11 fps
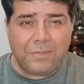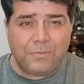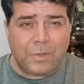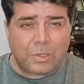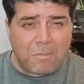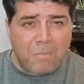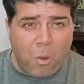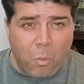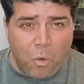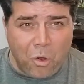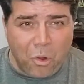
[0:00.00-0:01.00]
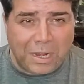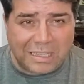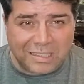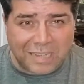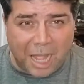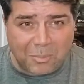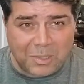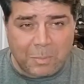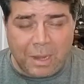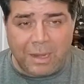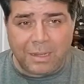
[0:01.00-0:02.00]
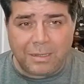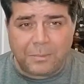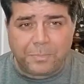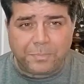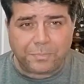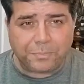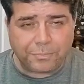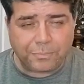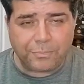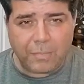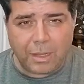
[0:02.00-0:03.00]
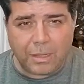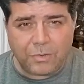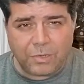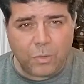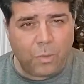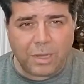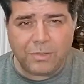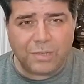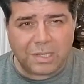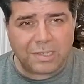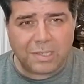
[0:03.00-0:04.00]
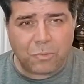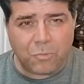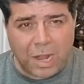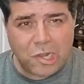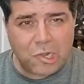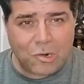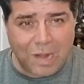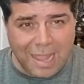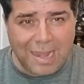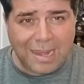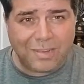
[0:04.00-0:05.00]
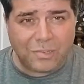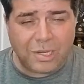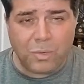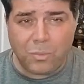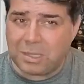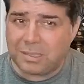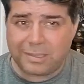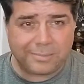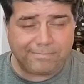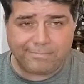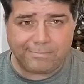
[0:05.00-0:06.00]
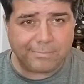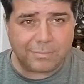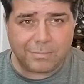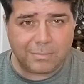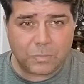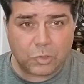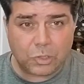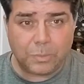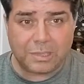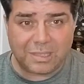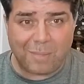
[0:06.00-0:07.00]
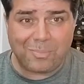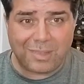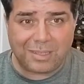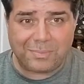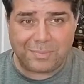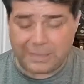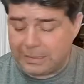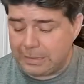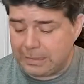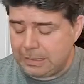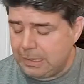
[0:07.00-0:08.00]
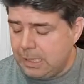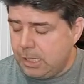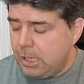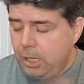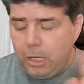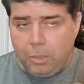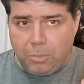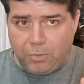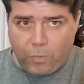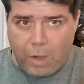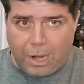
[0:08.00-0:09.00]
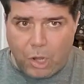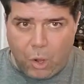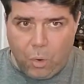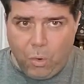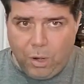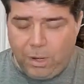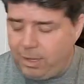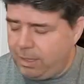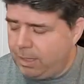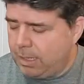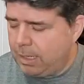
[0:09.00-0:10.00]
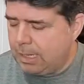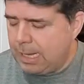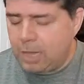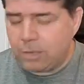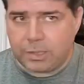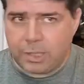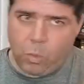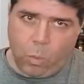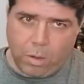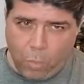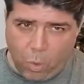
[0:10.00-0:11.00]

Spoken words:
Feels like my world has stopped spinning. She wasn't just a regular lady. She was something. Before I go, I'll sing one